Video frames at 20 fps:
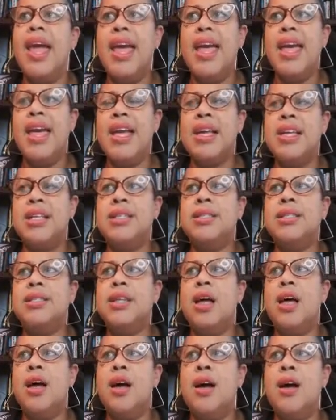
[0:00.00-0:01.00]
And
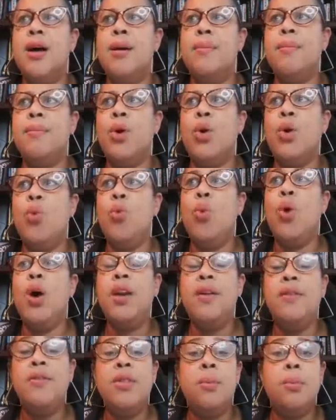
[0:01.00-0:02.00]

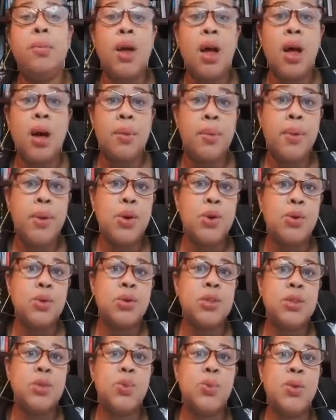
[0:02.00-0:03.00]
one of the blog
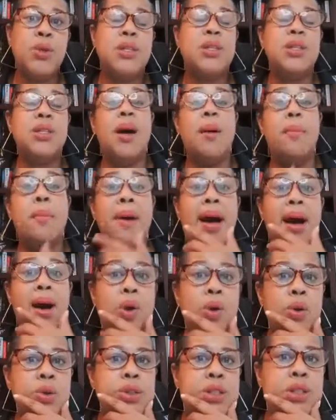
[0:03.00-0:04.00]
posts was
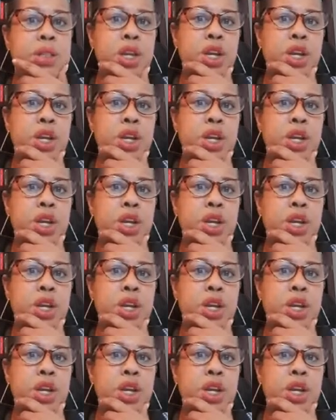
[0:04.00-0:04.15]
about,